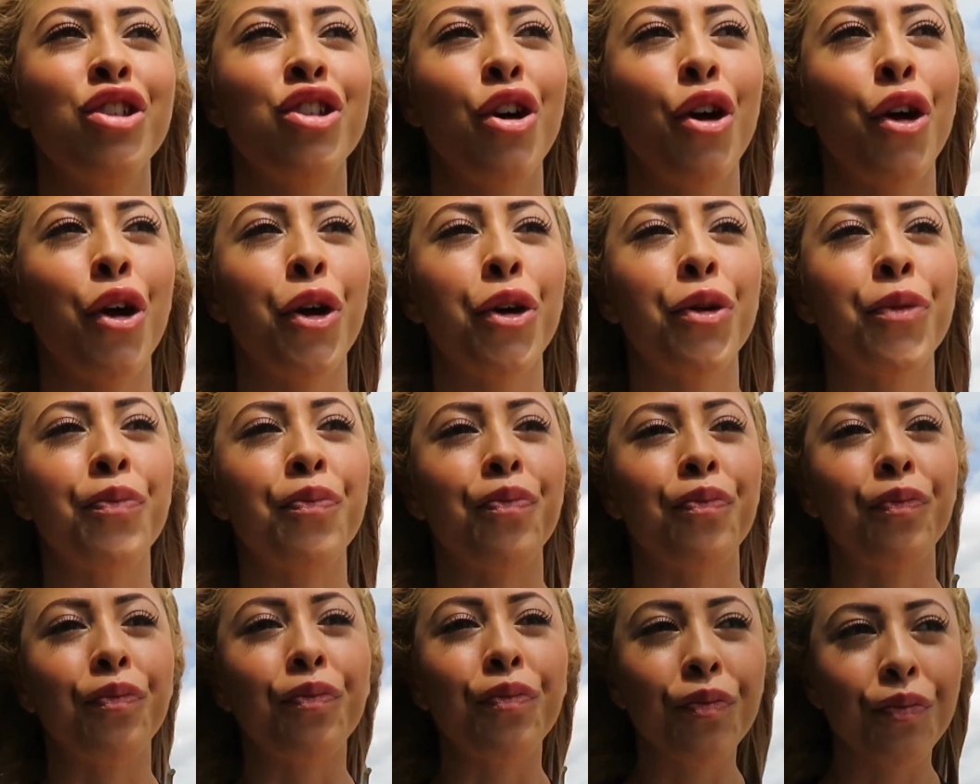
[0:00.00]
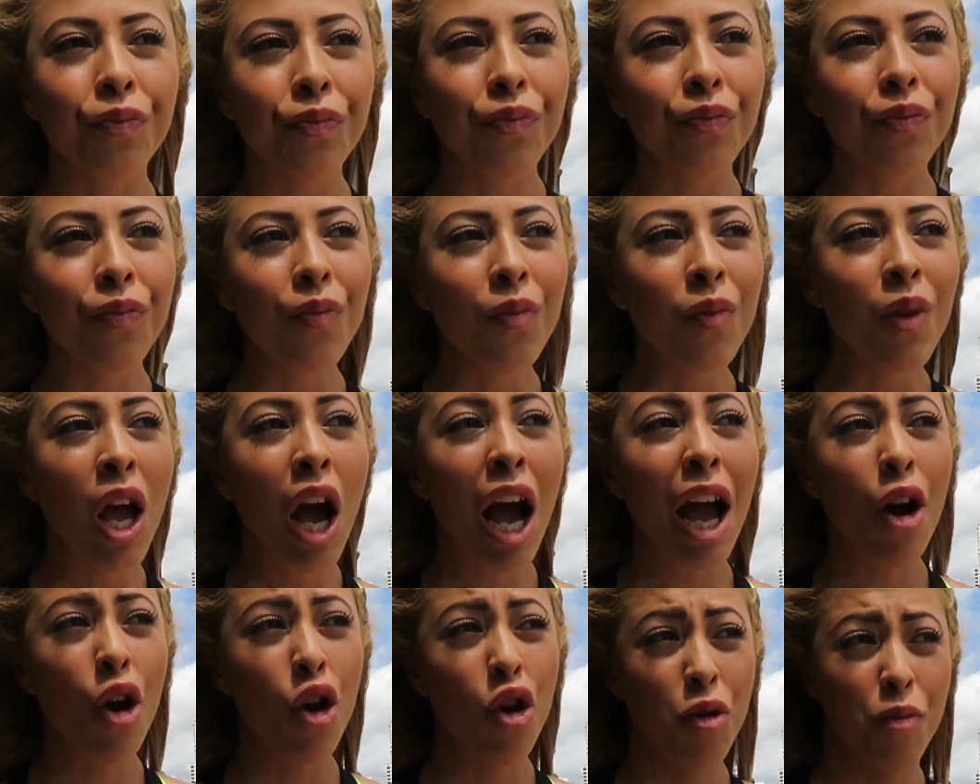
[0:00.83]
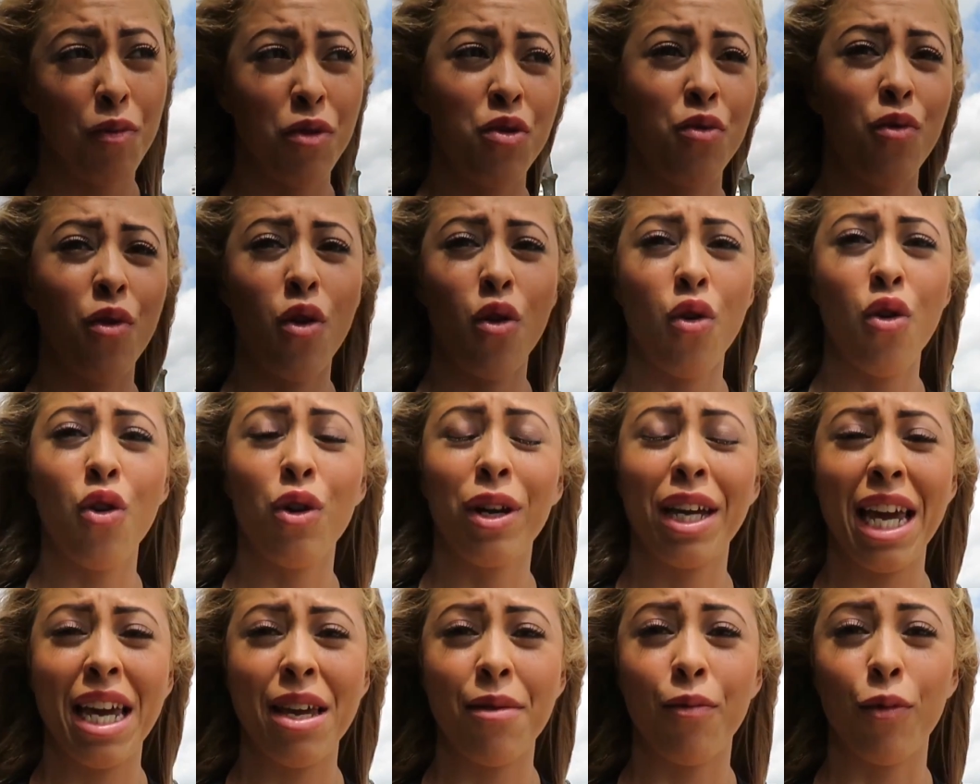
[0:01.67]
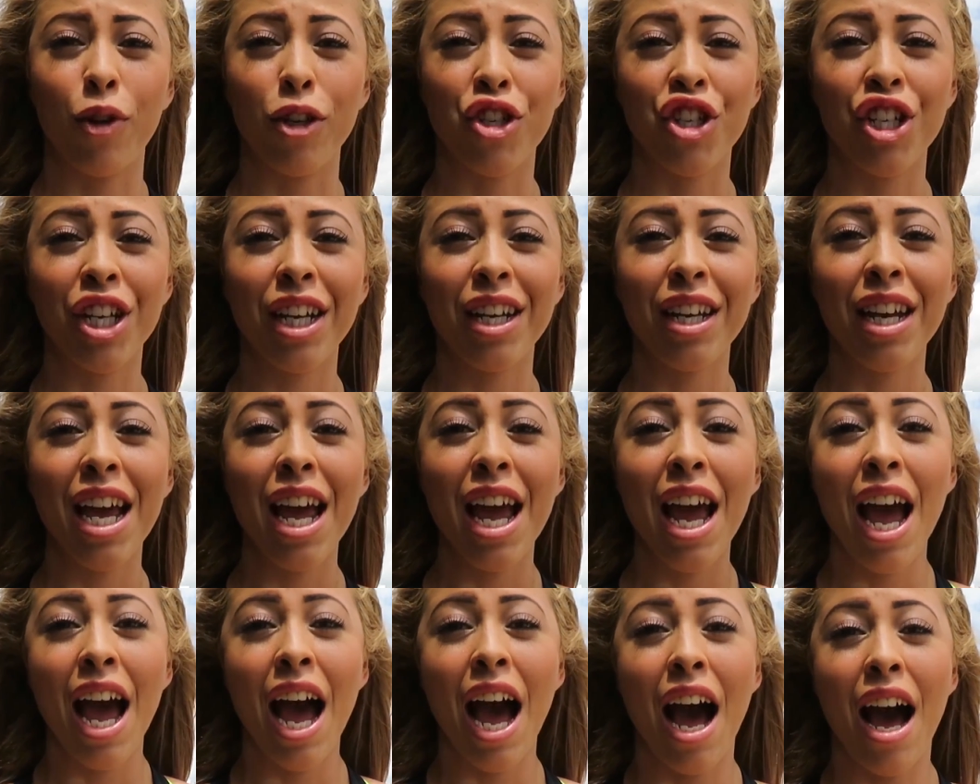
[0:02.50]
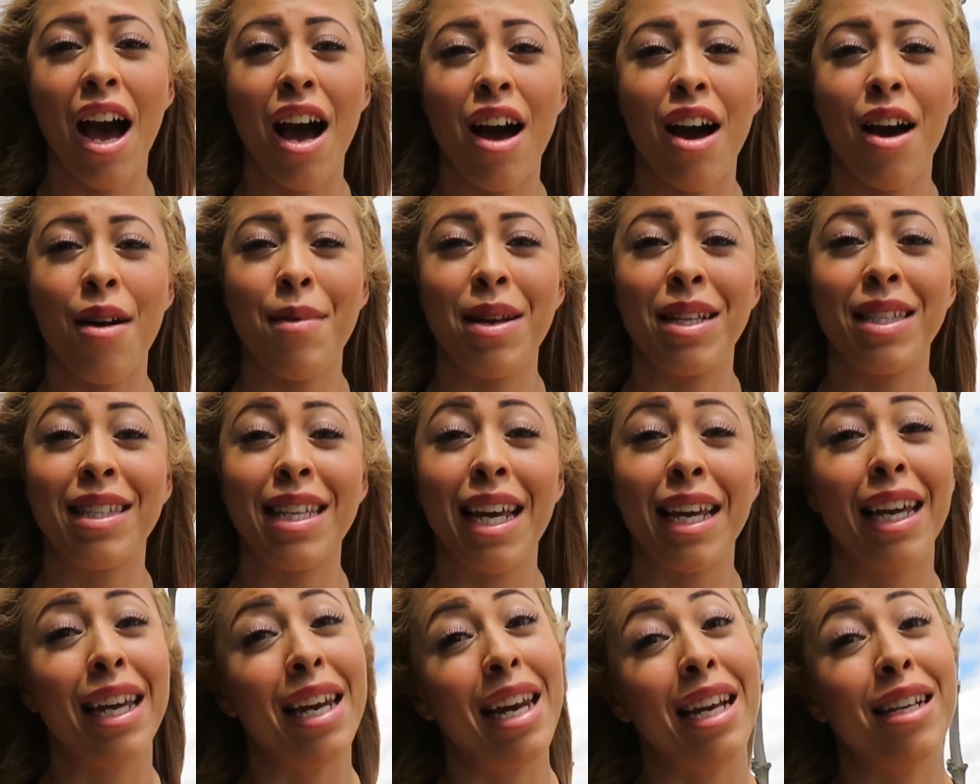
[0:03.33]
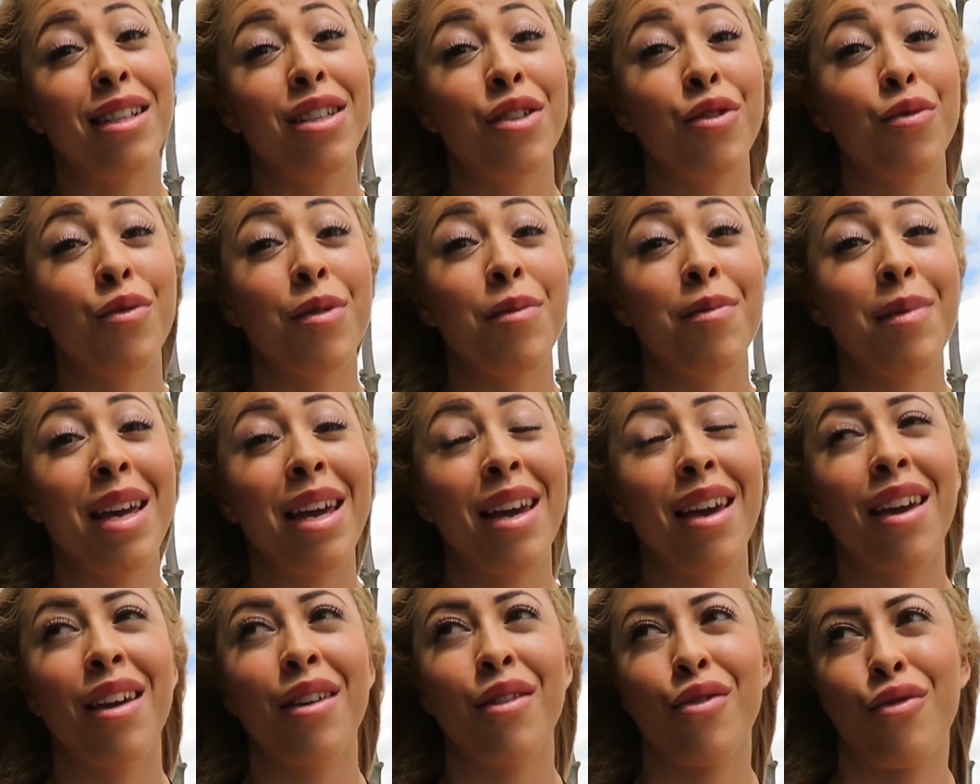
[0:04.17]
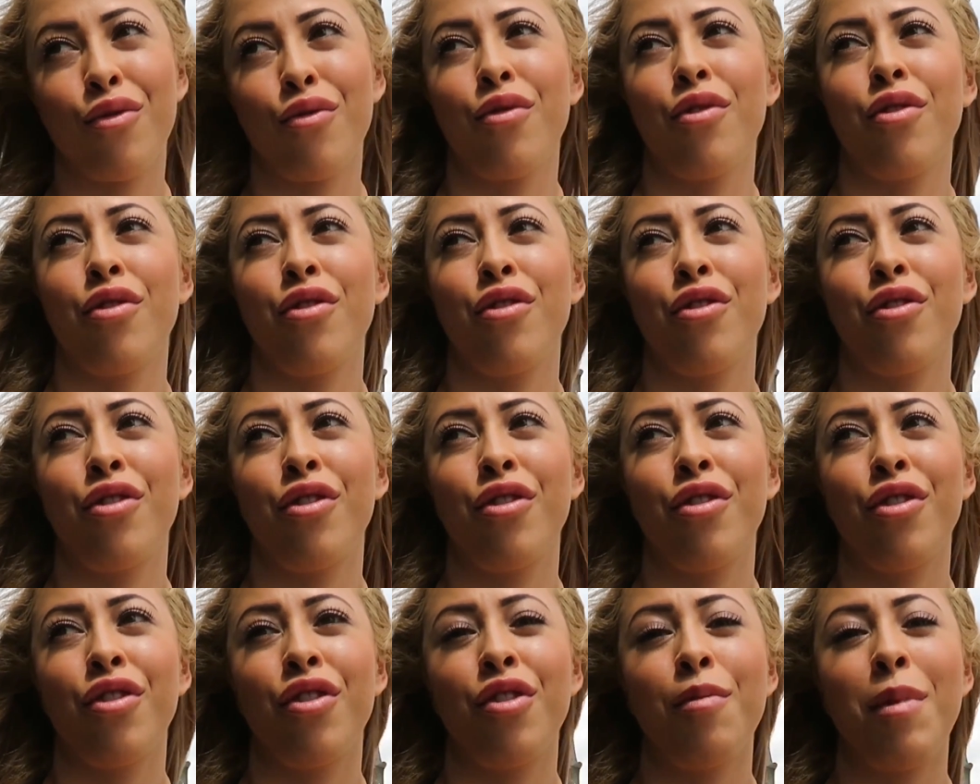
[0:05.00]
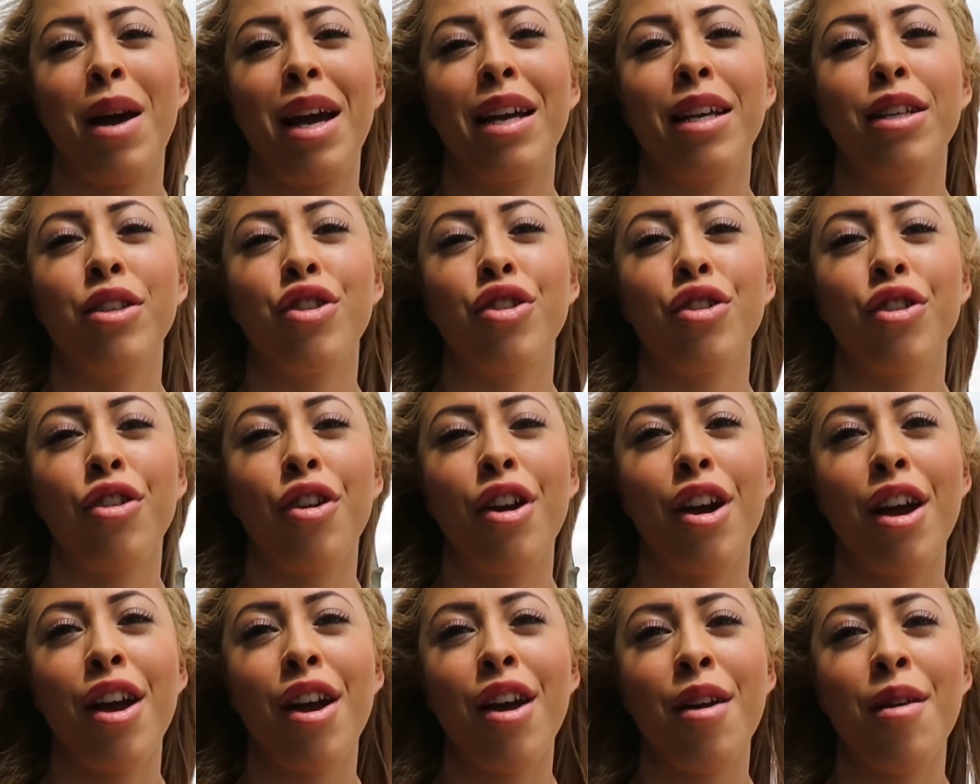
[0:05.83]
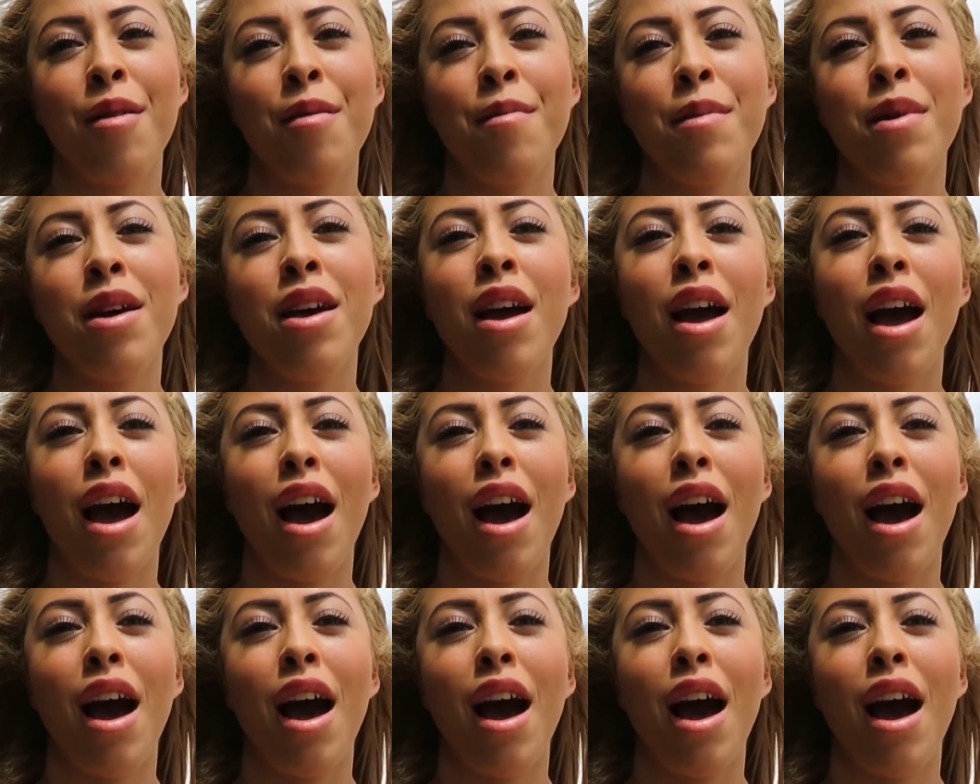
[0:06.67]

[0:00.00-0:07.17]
So I hope you all keep watching and stay connected with me through my Instagram,